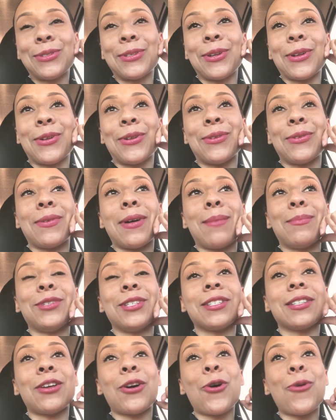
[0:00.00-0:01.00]
so I'm
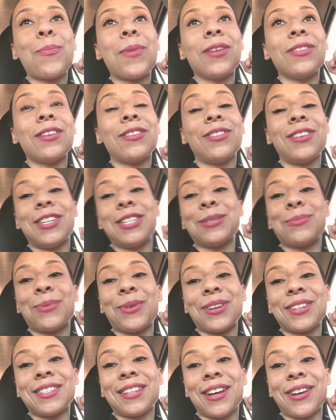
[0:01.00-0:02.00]
just hoping that this
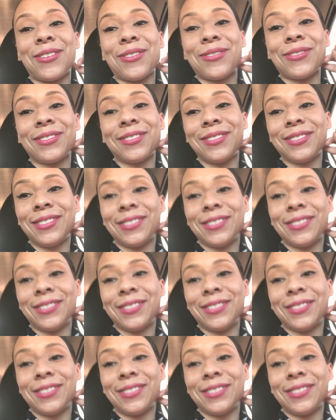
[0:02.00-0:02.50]
works out.